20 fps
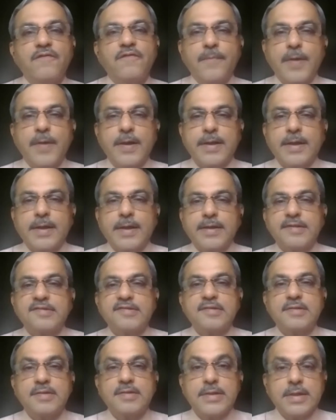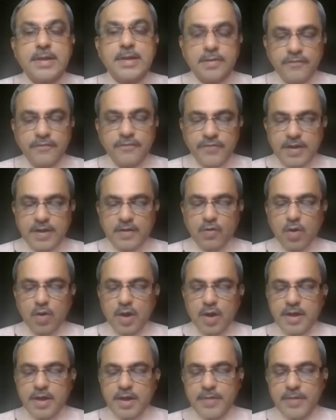hepatitis C, which I have
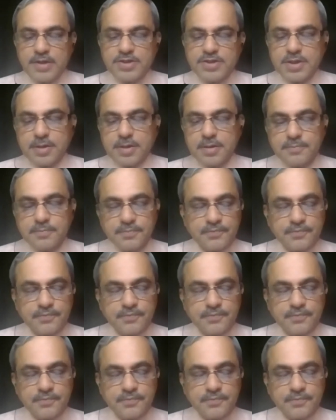already mentioned,